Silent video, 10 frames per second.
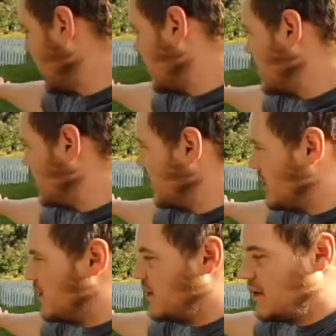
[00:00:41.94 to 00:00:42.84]

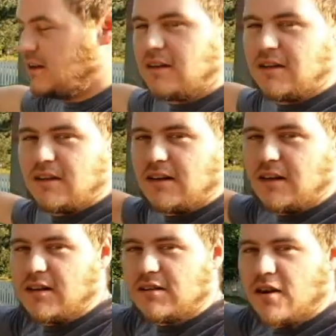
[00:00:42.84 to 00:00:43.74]
unseen.
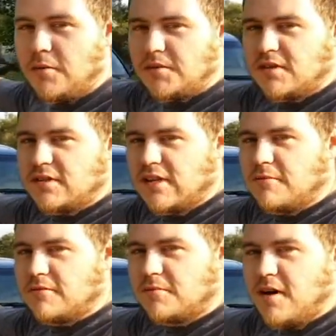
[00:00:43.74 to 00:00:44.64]
It is almost the
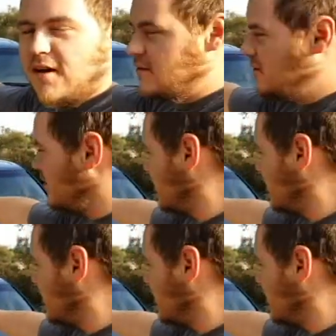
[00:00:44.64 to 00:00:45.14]
same as mine,